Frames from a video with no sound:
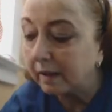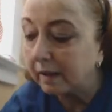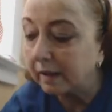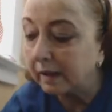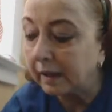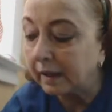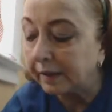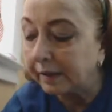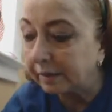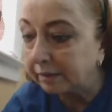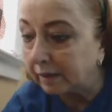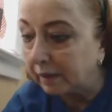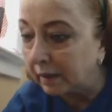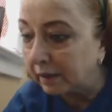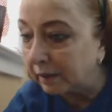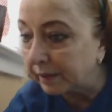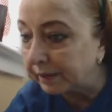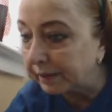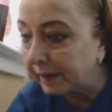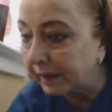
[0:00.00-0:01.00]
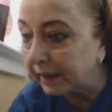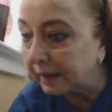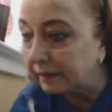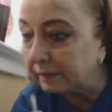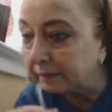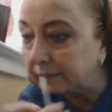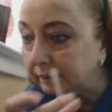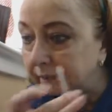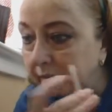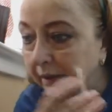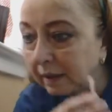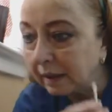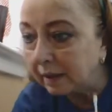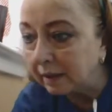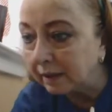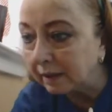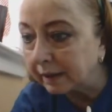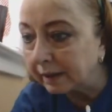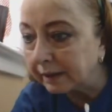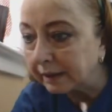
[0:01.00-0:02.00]
Nothing wrong with that. Oh,
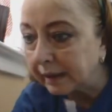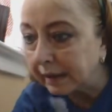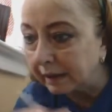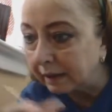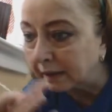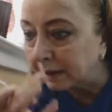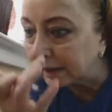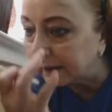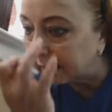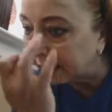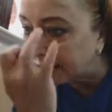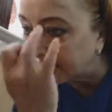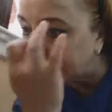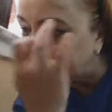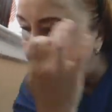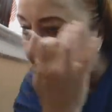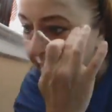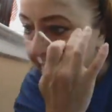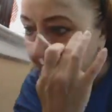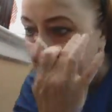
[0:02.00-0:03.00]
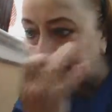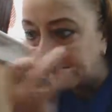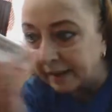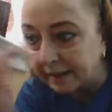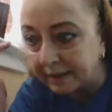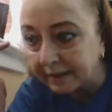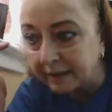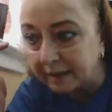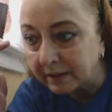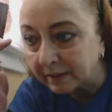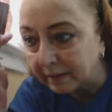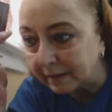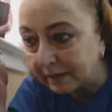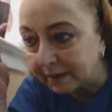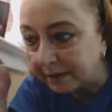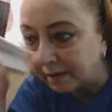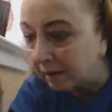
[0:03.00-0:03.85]
look at that. Look at that one is nice. This one is